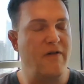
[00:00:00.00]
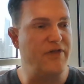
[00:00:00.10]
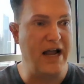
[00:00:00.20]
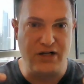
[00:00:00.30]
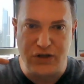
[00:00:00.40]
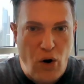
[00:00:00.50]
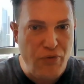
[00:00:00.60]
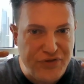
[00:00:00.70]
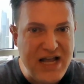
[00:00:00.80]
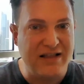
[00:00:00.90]
They
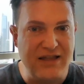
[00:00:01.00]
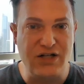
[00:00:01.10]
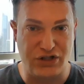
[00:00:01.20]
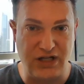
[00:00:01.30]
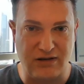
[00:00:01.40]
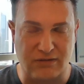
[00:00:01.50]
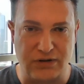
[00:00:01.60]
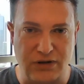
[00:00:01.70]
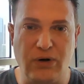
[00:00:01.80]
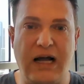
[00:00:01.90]
don't think this shit
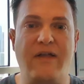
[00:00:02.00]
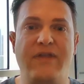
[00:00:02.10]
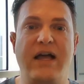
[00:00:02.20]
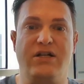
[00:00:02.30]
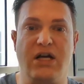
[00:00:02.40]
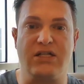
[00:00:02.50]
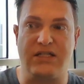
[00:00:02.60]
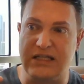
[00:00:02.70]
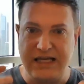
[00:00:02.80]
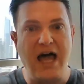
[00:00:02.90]
through and they
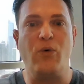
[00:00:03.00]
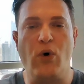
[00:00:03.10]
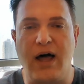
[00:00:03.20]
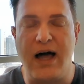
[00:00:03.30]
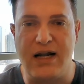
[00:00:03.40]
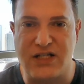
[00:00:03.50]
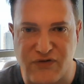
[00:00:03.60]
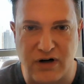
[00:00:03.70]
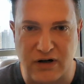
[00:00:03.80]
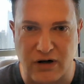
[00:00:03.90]
just get oneitis
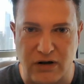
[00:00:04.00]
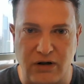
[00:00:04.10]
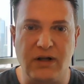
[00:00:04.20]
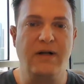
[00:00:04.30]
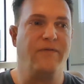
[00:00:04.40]
for a girl.